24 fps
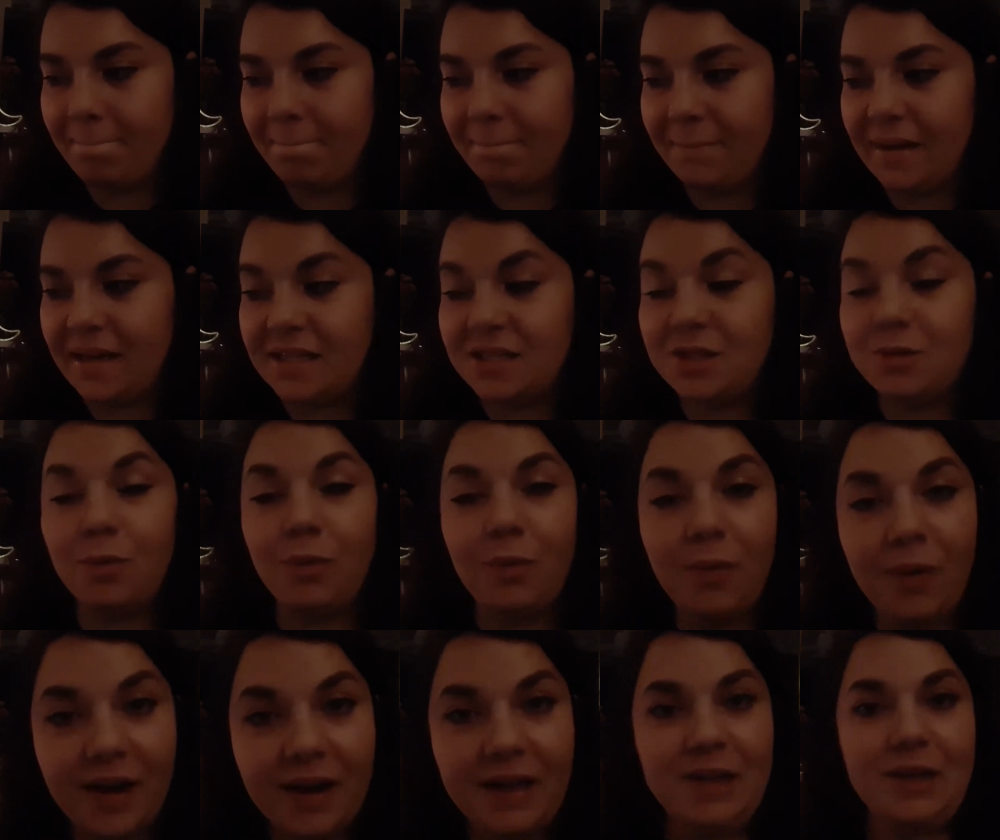it's
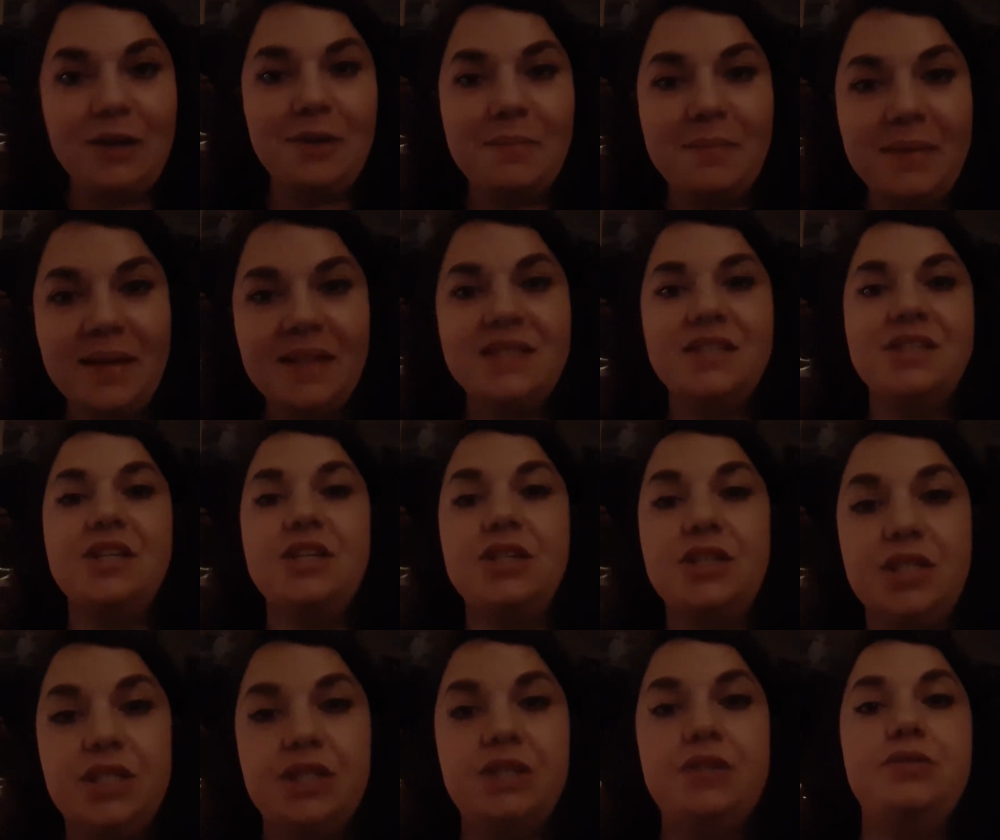what you're meant to
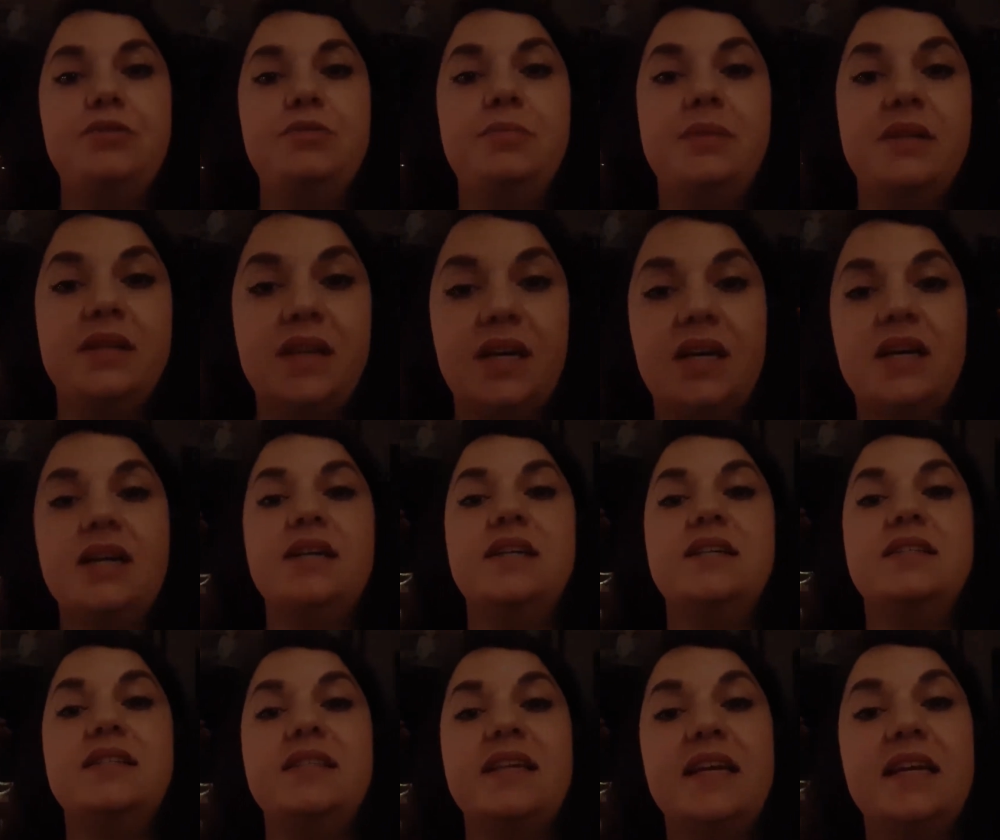do,
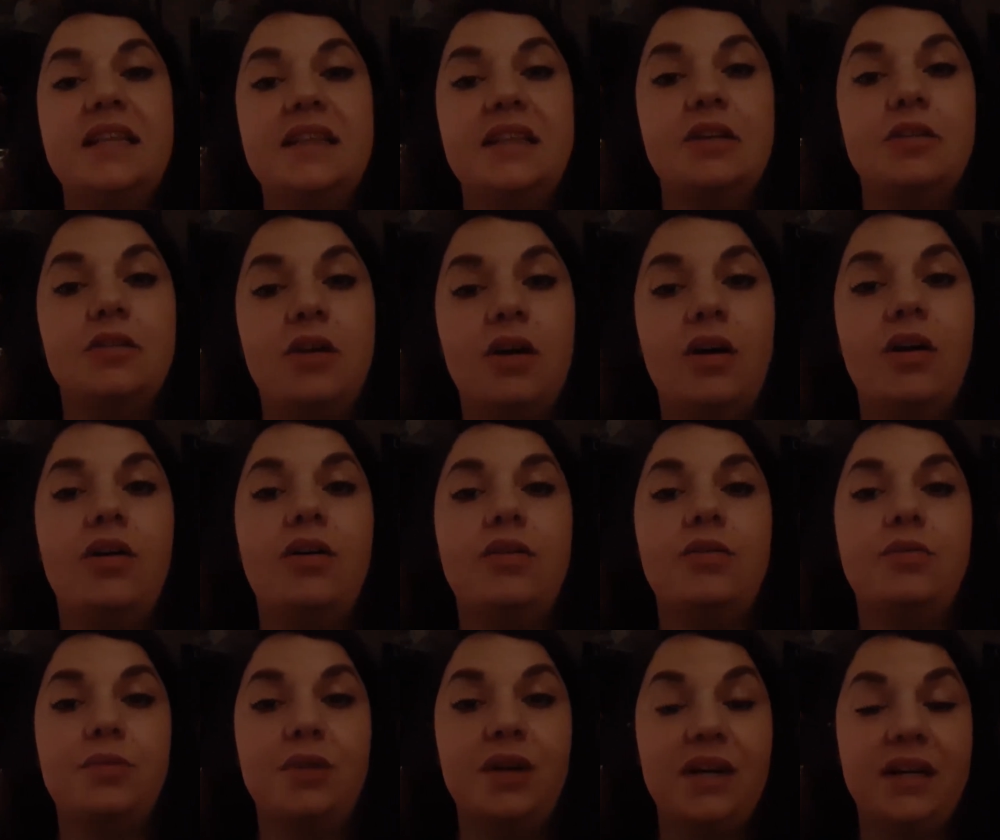because in the
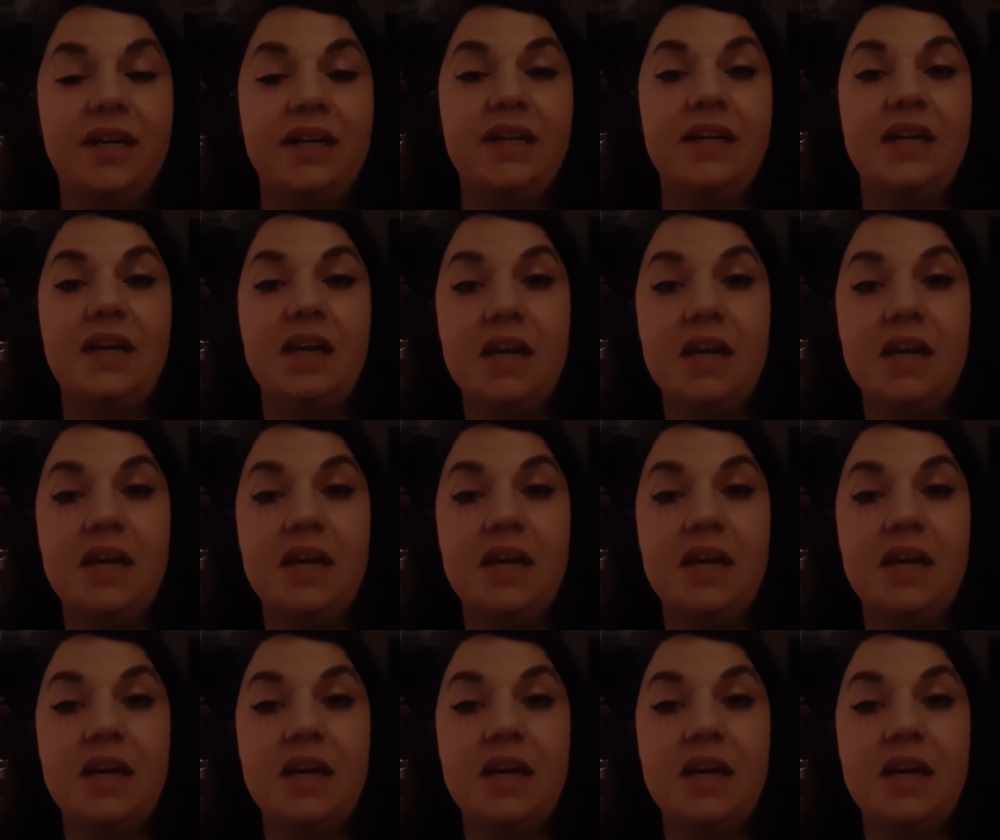long run,